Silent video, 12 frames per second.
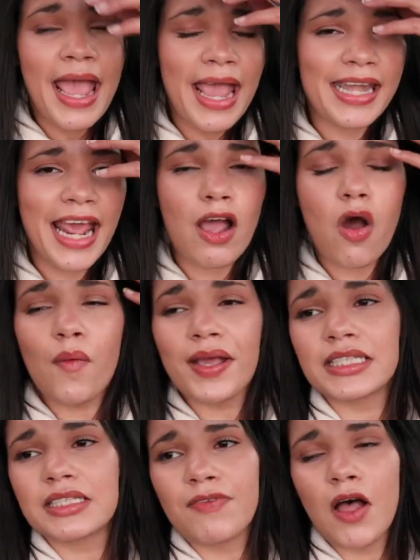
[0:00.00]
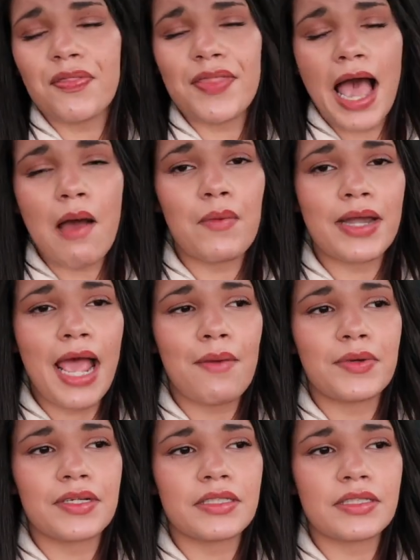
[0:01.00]
And I always felt that when I
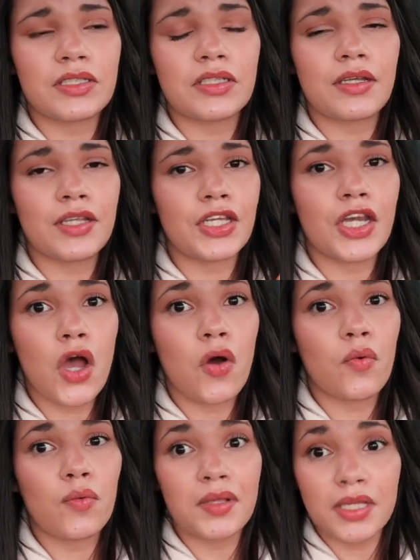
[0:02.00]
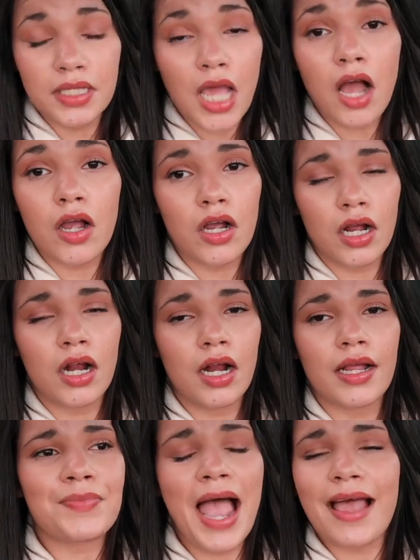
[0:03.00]
was, you know,
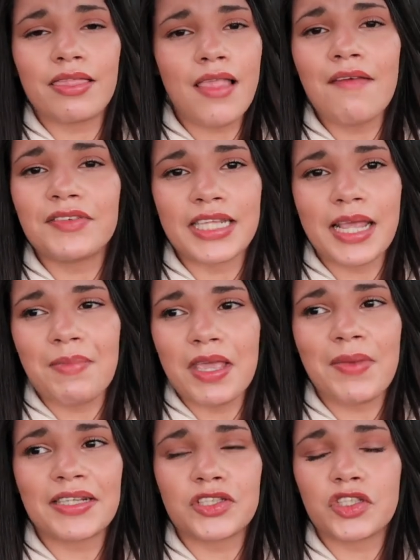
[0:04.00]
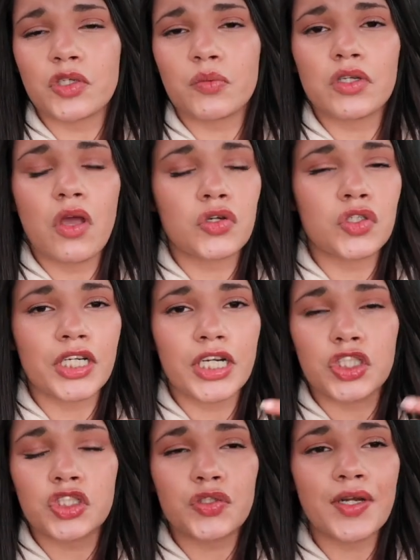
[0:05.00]
younger. I loved it. Me and my sister would go
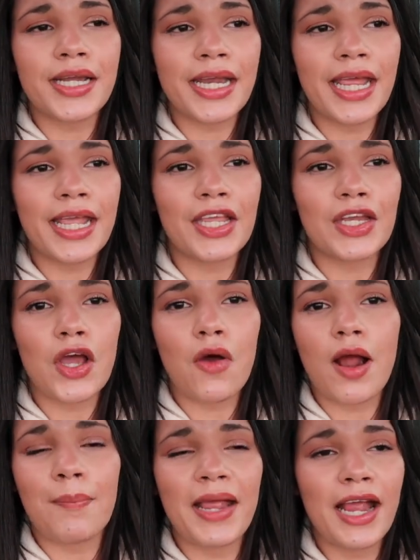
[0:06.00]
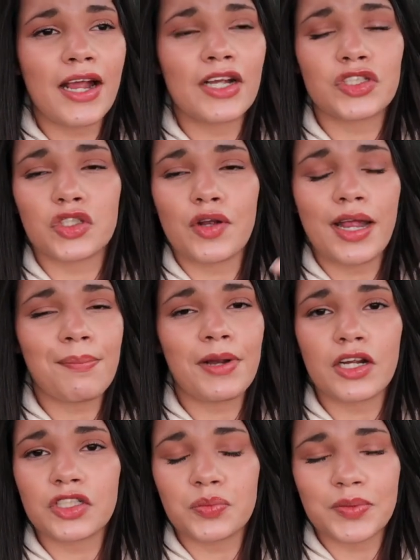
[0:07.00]
trick-or-treating. You know, our parents or
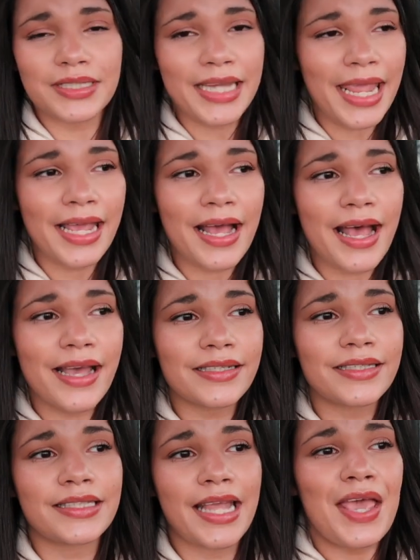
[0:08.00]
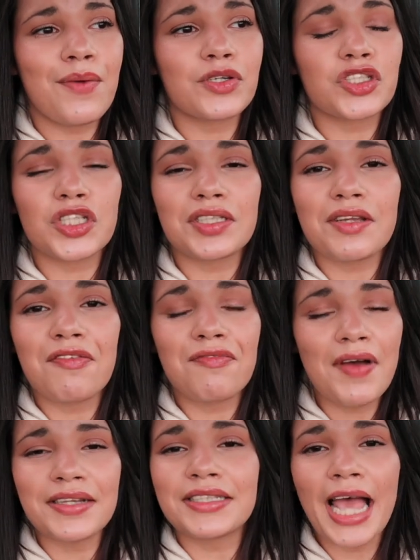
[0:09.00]
grandparents would take us. It was just a
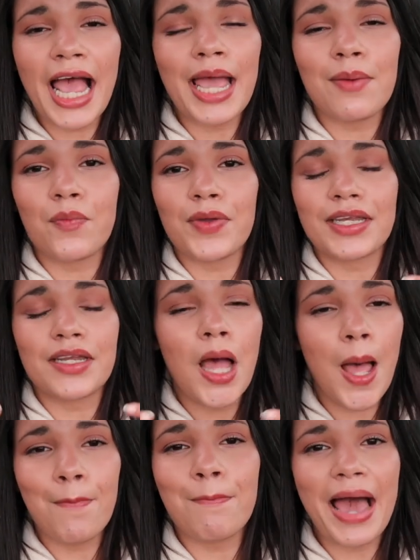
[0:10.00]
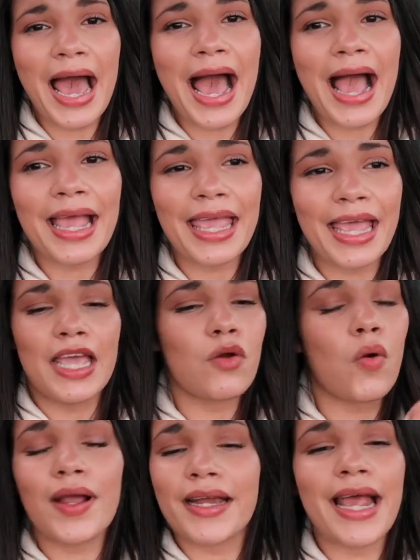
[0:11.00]
fun time. We'd come back and
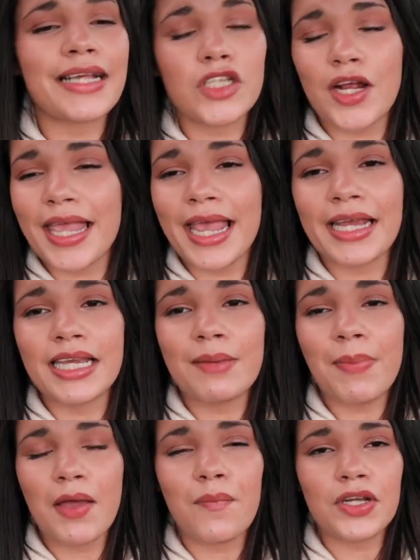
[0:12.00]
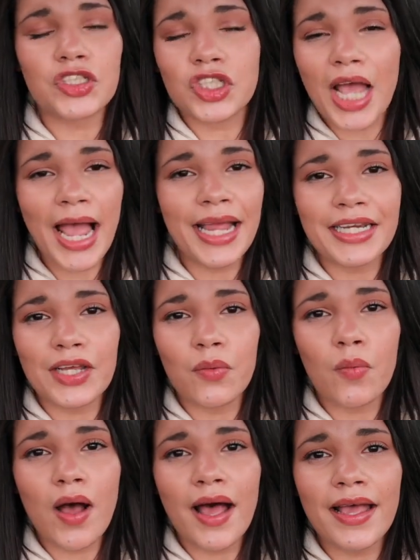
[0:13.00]
organize our candy by which kind it
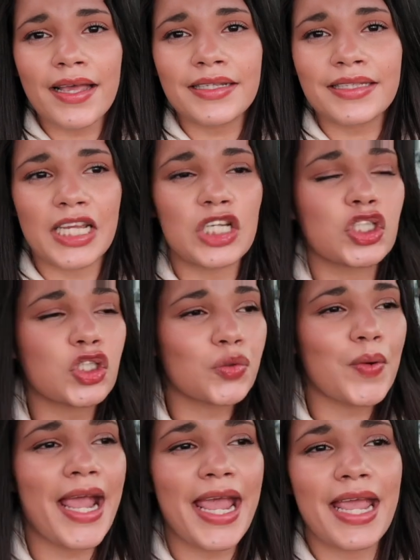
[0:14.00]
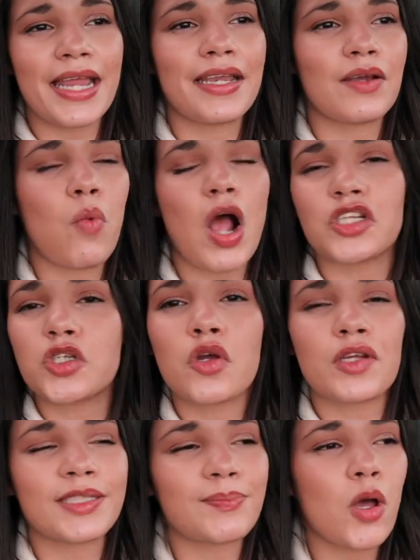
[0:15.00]
was and trade and watch
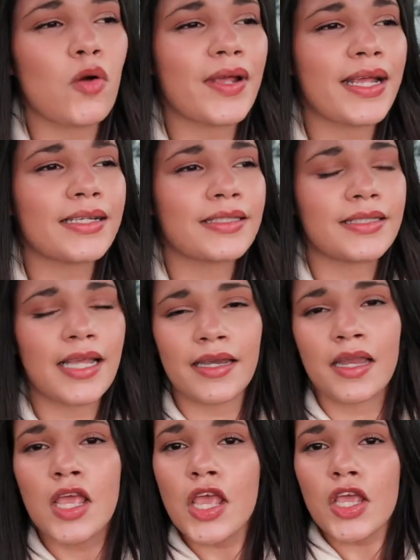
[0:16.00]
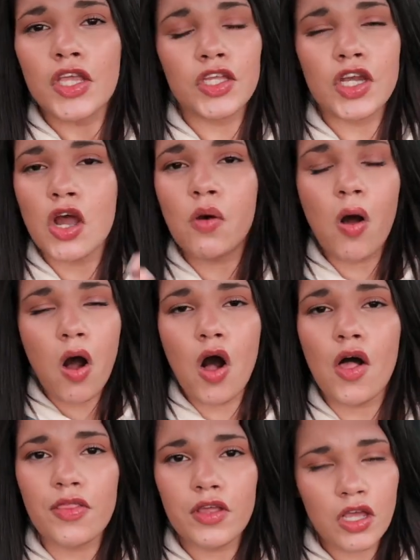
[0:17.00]
Hocus Pocus and, you know,
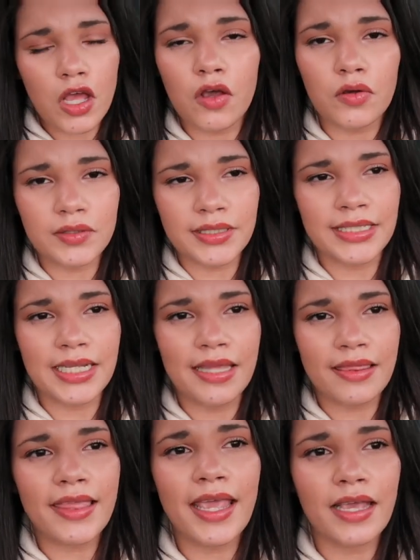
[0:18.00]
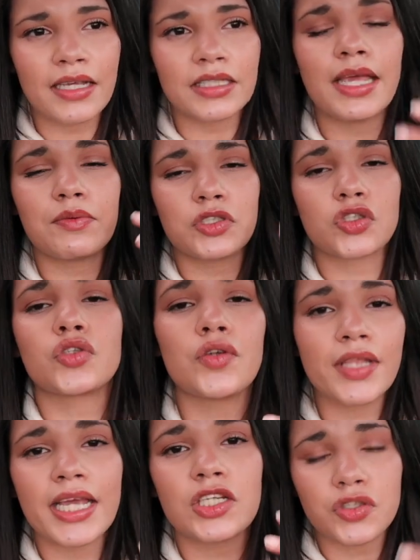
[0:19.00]
all the cozy things. It was
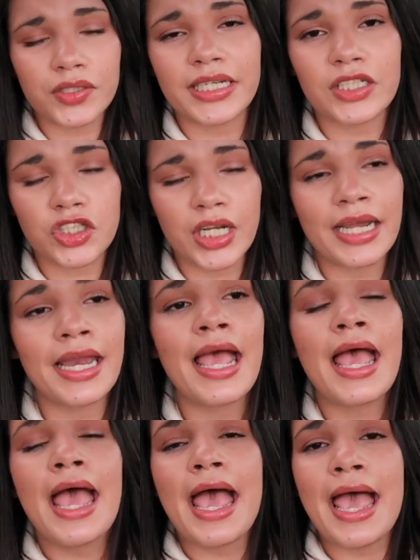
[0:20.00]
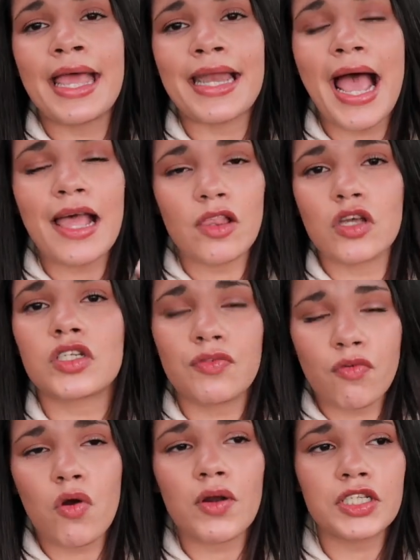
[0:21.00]
truly a tradition and I looked
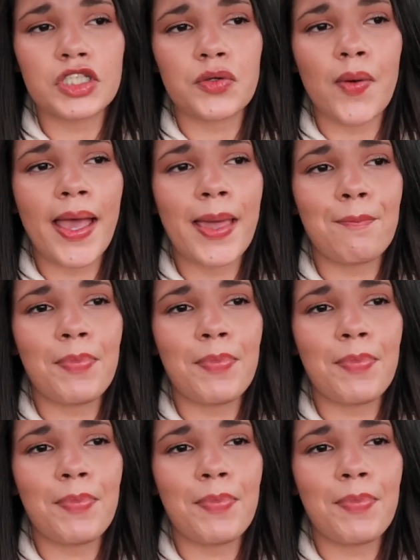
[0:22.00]
forward to it.